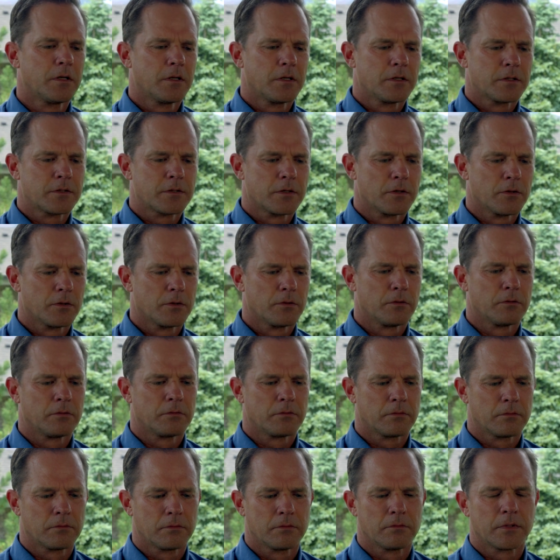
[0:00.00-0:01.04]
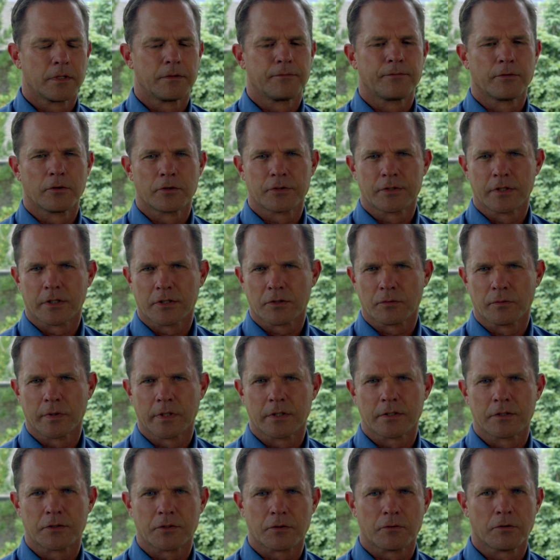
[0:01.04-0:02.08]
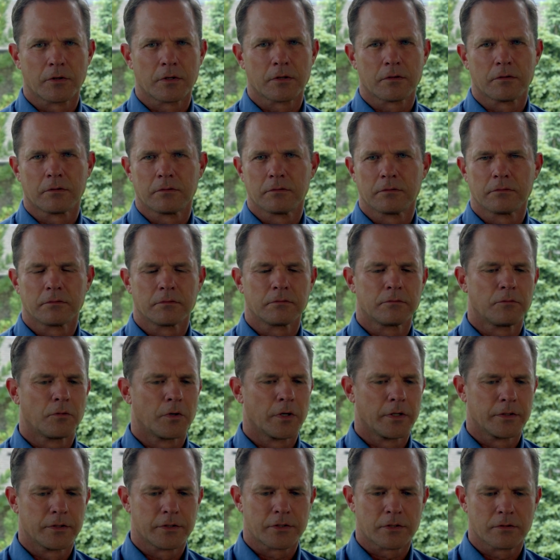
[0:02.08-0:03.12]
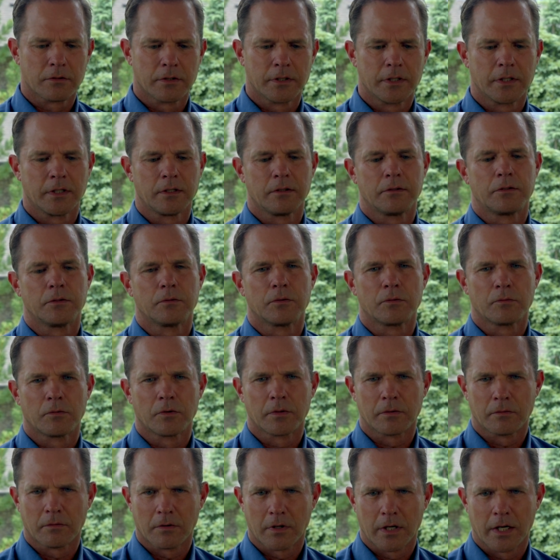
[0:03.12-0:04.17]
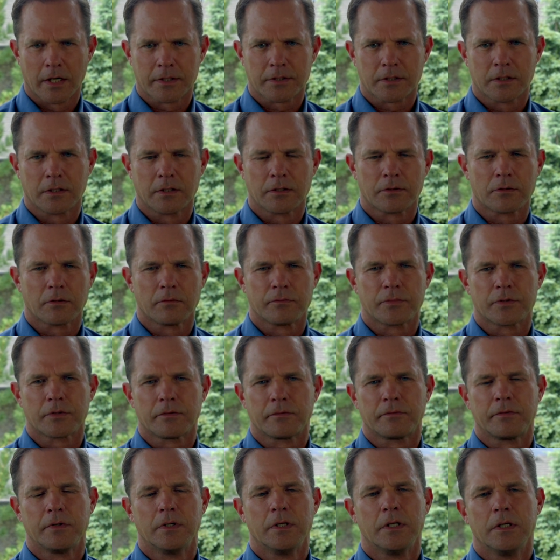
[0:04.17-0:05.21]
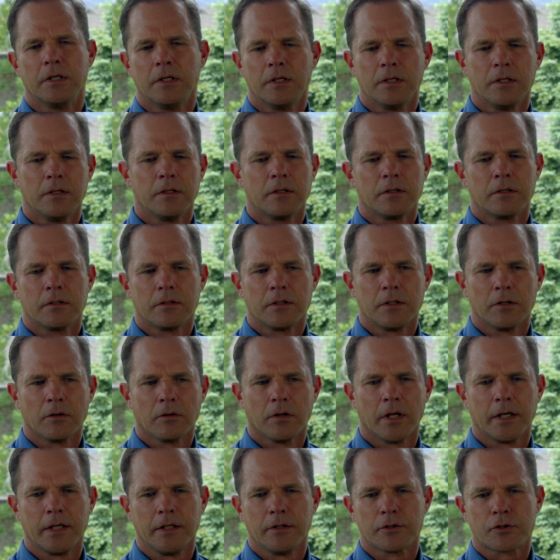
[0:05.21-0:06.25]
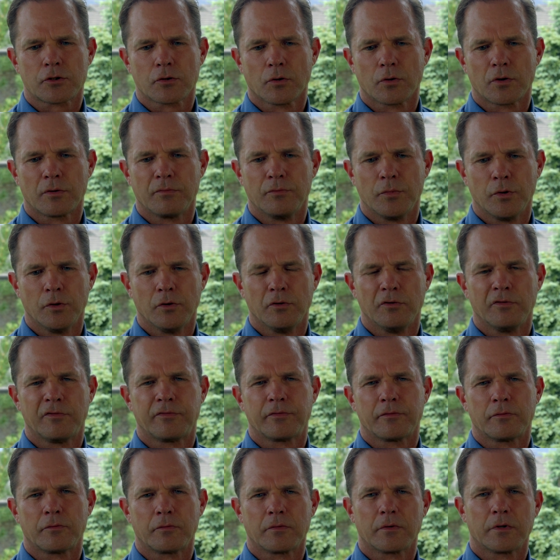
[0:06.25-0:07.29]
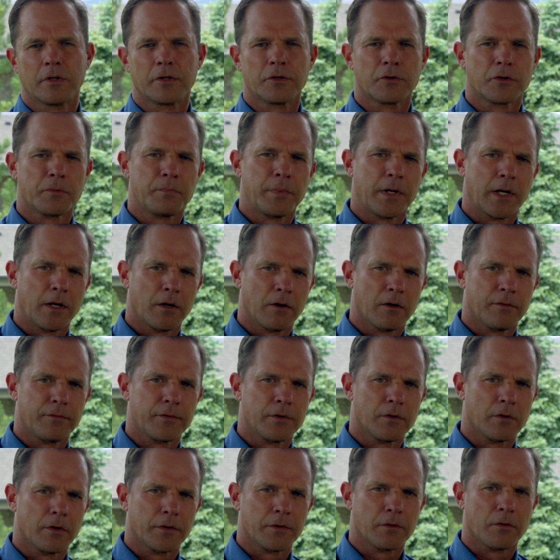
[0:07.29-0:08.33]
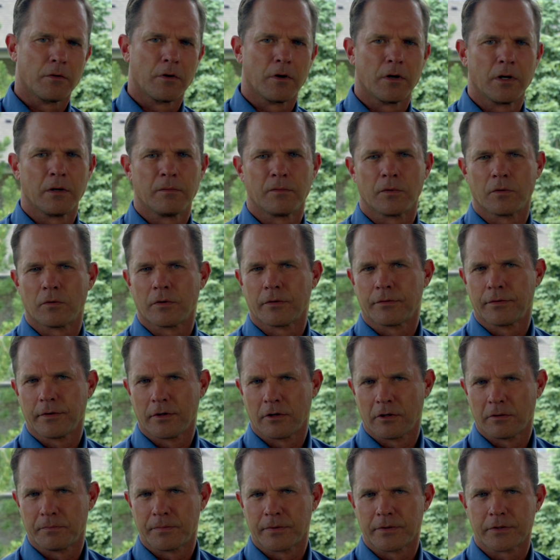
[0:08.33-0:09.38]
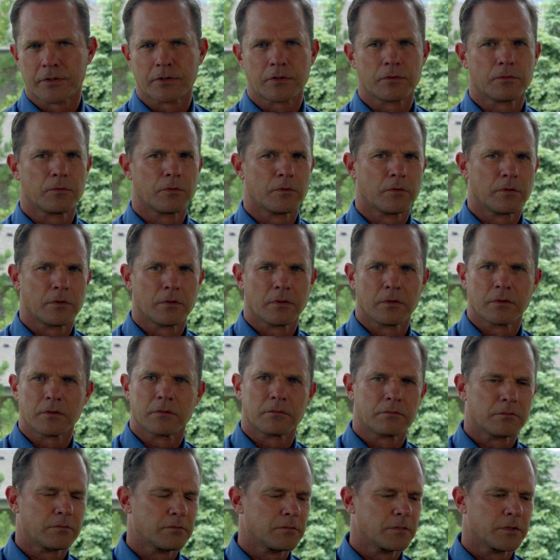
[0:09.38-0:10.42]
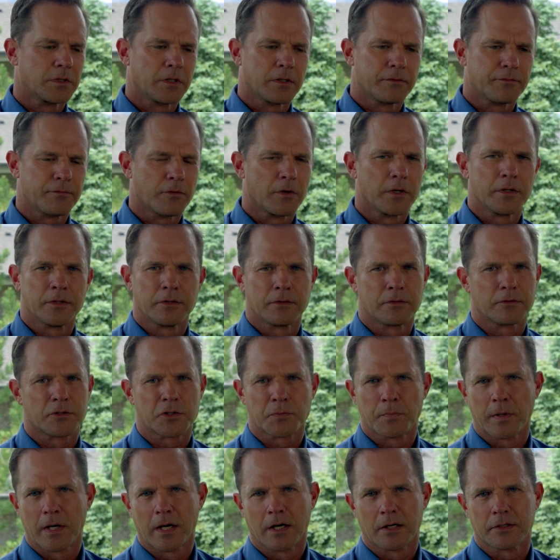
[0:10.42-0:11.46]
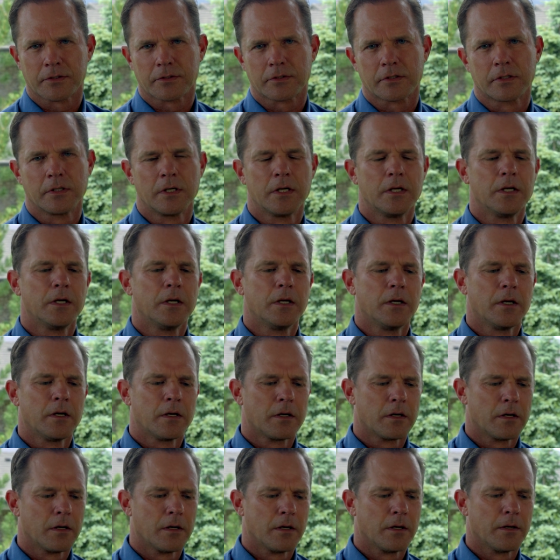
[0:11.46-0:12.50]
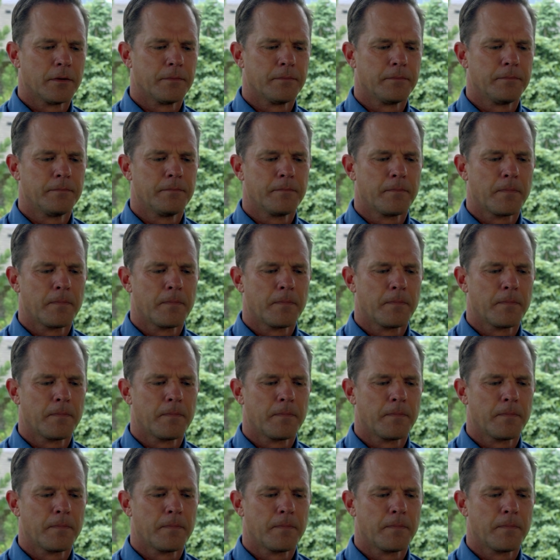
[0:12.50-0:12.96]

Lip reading: So the first 6 weeks is critical. We're in the sling doing what we're asking in terms of letting the shoulder move under the power of your other arm or a therapist or a friend or spouse, and